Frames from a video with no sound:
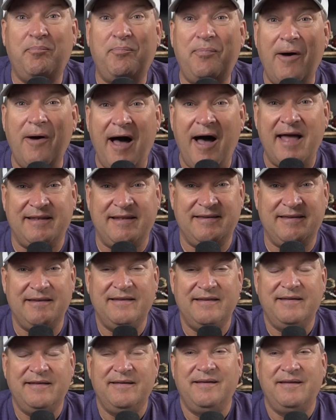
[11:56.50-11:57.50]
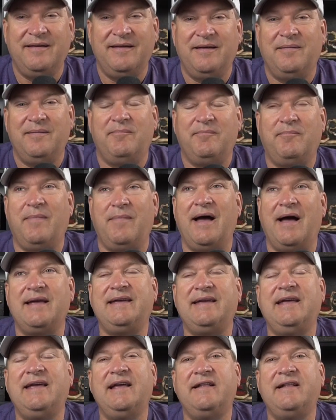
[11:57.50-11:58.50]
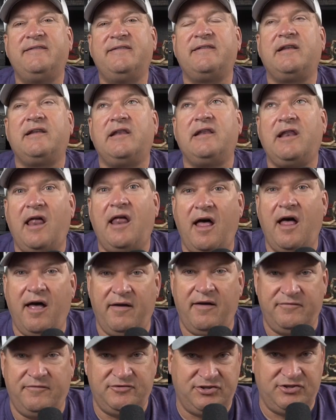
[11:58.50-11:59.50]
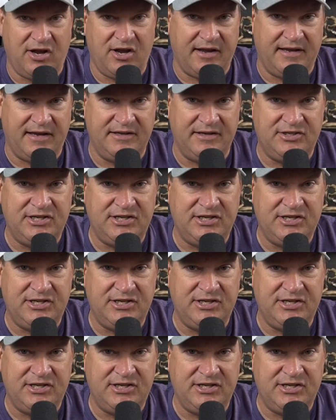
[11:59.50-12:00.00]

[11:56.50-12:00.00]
But my kids love Chuck E.